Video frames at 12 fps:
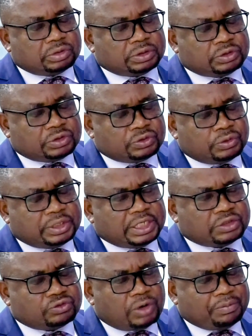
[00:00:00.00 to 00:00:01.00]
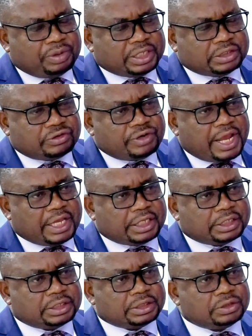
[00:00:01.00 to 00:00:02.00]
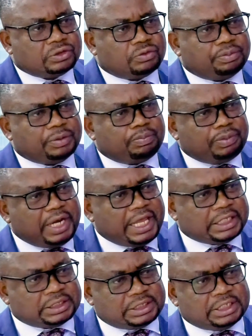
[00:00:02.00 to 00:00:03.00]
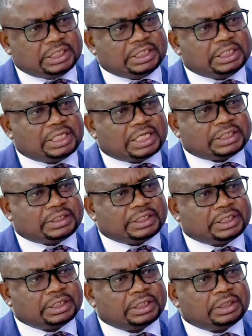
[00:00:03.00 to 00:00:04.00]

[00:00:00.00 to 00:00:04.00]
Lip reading: students who are being trained to be placed in industry